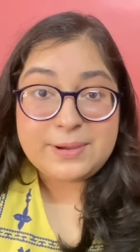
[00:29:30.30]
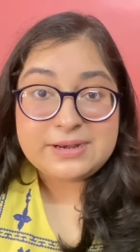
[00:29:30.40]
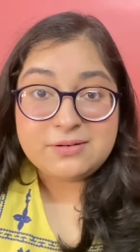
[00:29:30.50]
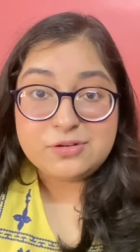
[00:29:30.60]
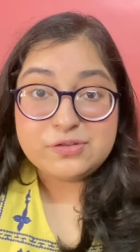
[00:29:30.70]

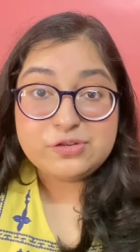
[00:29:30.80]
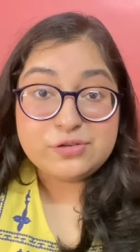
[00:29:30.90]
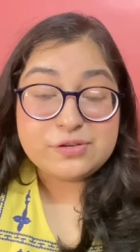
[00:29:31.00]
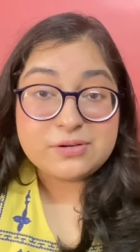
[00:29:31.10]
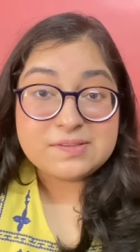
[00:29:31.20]
uh,
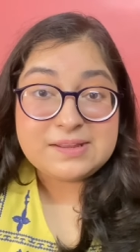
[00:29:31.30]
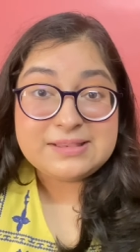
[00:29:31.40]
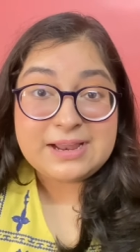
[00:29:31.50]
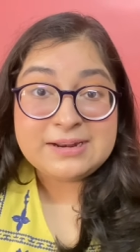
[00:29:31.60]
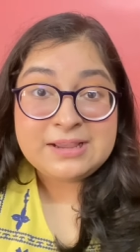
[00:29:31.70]
Junseong said
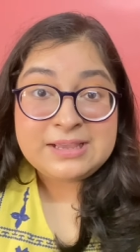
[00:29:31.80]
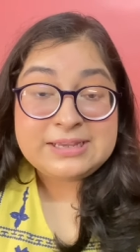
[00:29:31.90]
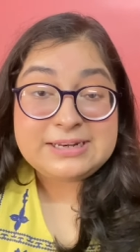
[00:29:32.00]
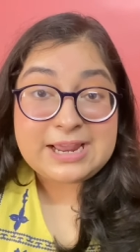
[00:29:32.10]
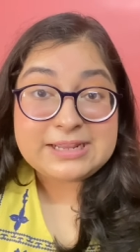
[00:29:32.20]
that
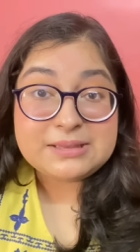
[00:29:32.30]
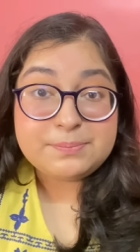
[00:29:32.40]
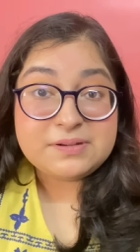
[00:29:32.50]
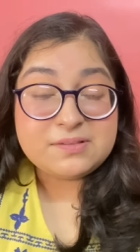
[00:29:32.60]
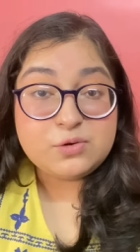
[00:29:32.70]
he liked the
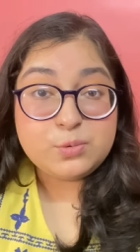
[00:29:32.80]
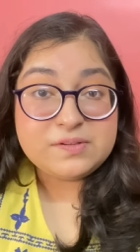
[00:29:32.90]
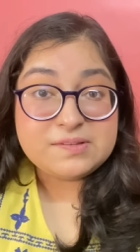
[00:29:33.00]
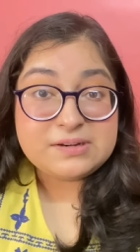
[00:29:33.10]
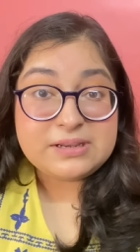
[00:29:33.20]
person who
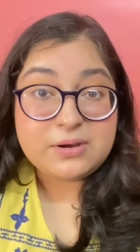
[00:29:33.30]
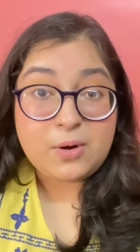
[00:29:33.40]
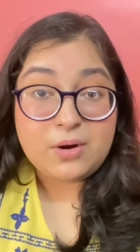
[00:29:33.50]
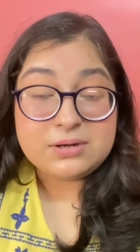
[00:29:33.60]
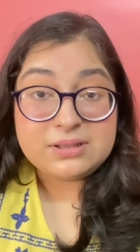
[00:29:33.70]
was sitting
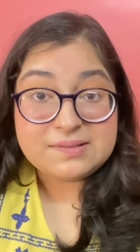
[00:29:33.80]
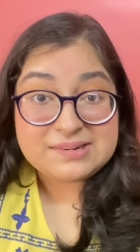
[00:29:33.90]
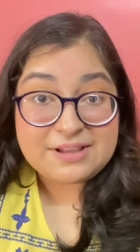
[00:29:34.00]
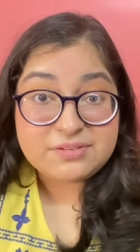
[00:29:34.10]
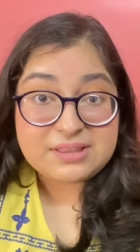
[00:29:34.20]
on his
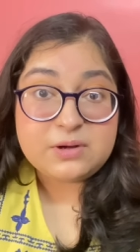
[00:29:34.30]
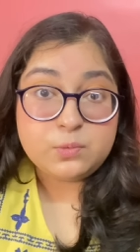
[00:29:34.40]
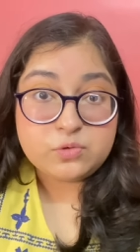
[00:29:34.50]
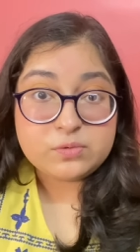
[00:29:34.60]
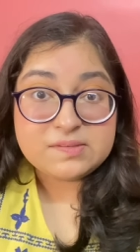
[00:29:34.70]
left side,
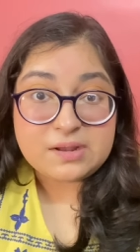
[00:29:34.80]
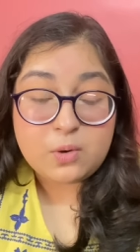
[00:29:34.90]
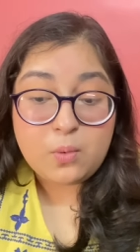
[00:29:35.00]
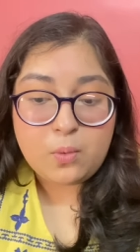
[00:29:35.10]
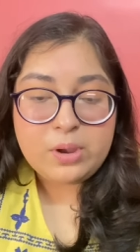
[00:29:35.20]
which was
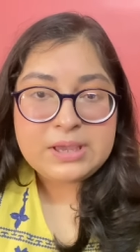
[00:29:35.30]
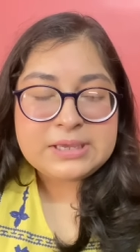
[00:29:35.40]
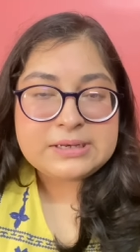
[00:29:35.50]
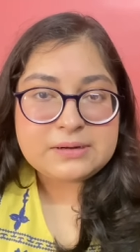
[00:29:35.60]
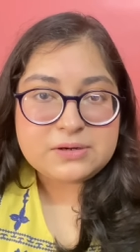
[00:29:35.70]
Seongho.
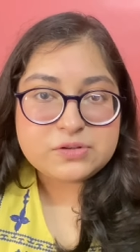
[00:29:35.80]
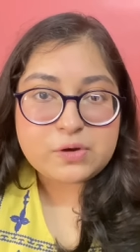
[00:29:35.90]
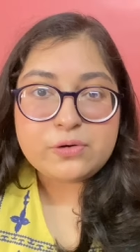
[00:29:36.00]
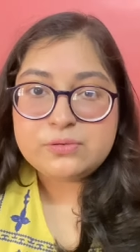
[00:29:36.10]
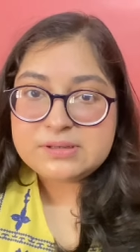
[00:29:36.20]
Uh,
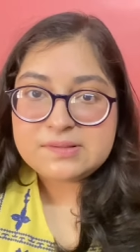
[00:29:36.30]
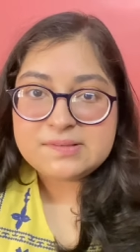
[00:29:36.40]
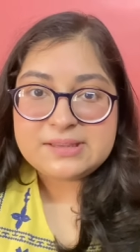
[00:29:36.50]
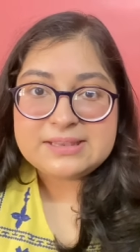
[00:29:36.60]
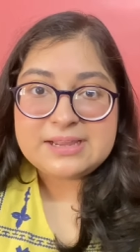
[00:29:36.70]
Seonwoo did
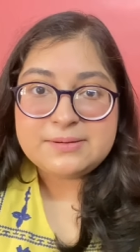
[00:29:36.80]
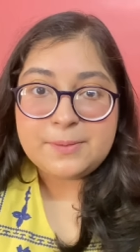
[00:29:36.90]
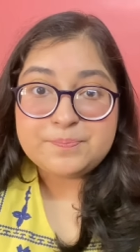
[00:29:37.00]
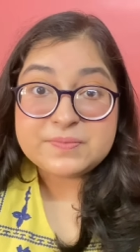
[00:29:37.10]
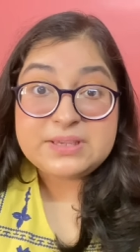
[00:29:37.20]
say that
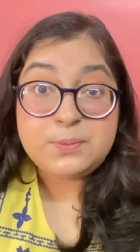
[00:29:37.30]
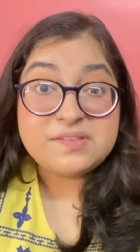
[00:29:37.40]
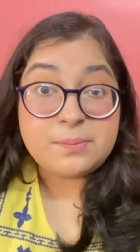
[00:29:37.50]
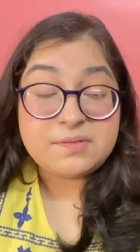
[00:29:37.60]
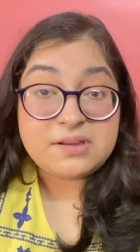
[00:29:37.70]
um, he
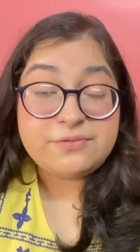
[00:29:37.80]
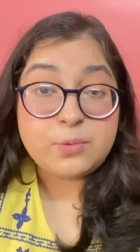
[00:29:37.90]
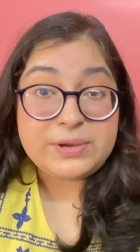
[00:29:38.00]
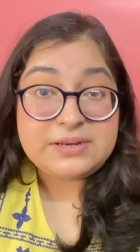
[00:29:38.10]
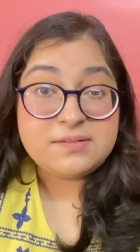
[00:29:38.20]
was upset
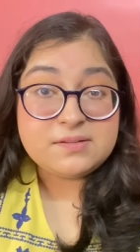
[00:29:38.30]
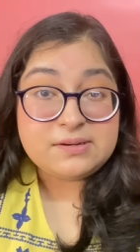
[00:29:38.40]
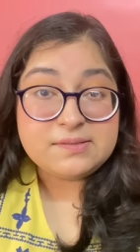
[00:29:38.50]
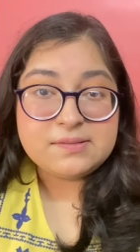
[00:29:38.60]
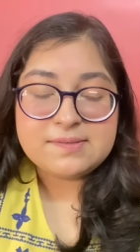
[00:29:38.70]
for various
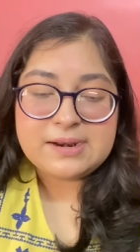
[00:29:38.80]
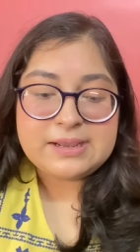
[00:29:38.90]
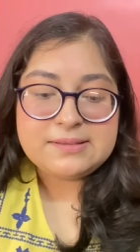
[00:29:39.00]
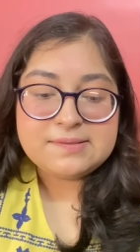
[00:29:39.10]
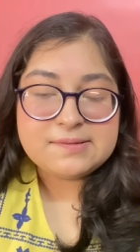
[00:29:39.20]
reasons, and
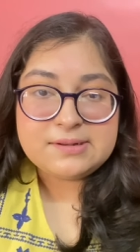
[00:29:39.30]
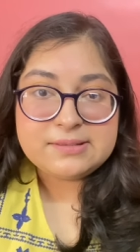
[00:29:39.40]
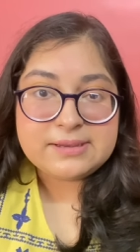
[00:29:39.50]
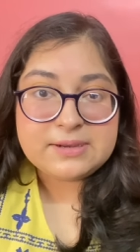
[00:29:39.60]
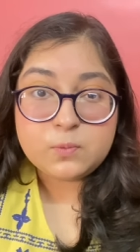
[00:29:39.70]
I still
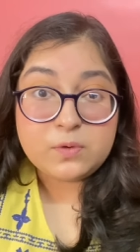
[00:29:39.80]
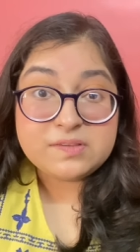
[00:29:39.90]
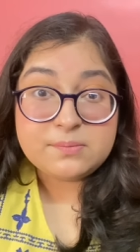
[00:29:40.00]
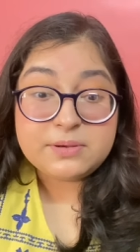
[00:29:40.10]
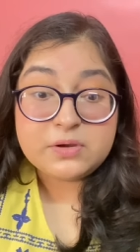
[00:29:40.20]
think it
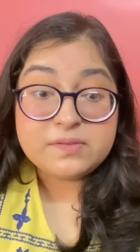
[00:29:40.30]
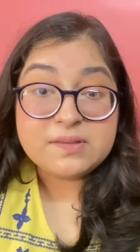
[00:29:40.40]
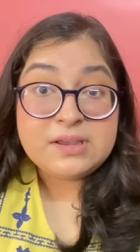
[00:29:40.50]
wasn't because